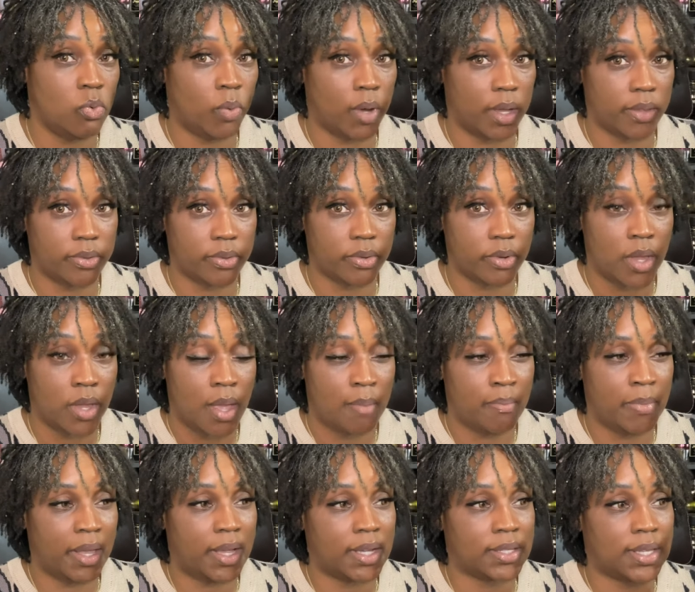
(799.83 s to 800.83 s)
weather
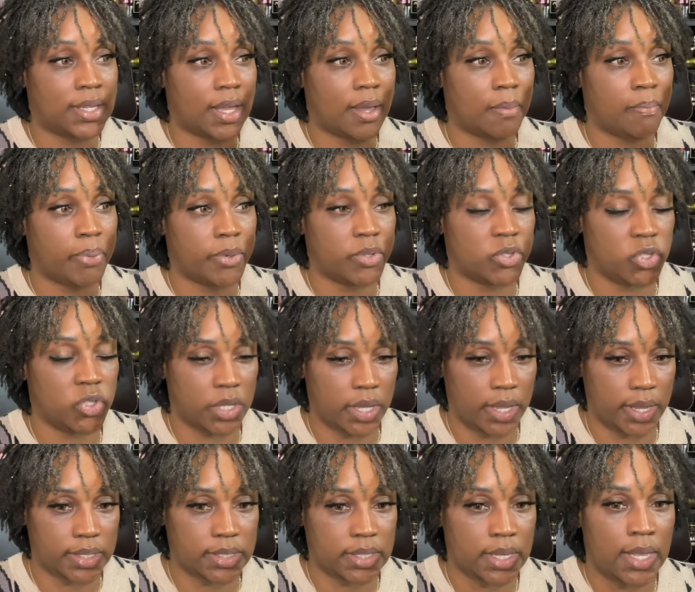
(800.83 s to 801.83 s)
because it can
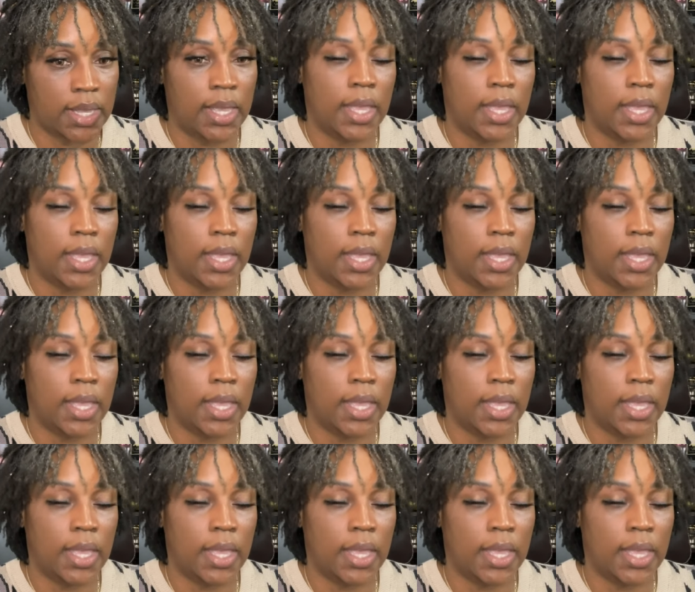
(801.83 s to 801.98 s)
project.